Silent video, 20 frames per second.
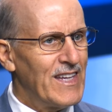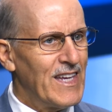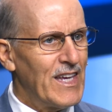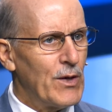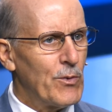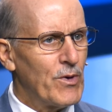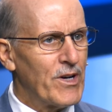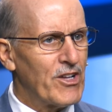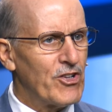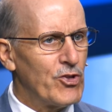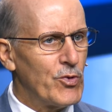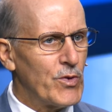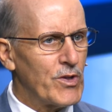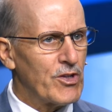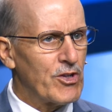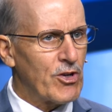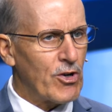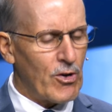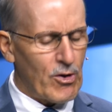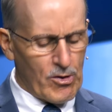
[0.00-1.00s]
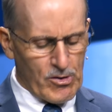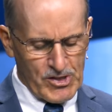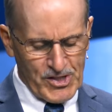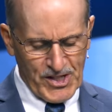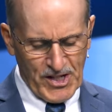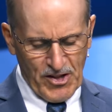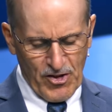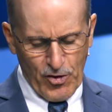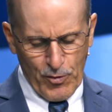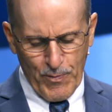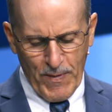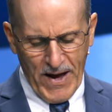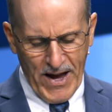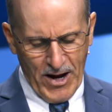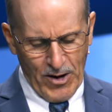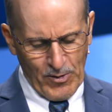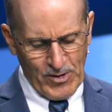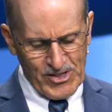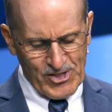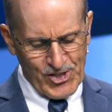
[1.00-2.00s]
He wanted to encourage and
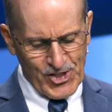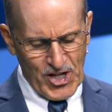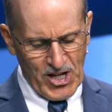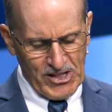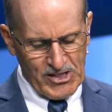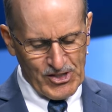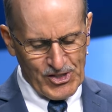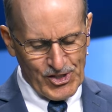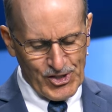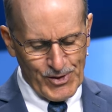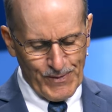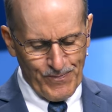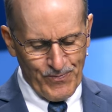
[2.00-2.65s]
inspire his sons.